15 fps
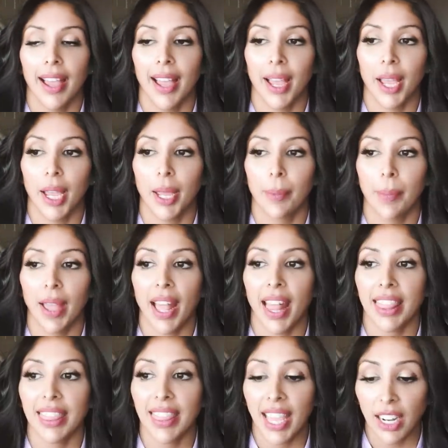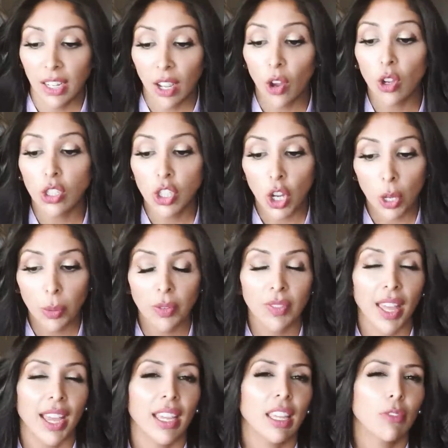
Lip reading: And then on top of that,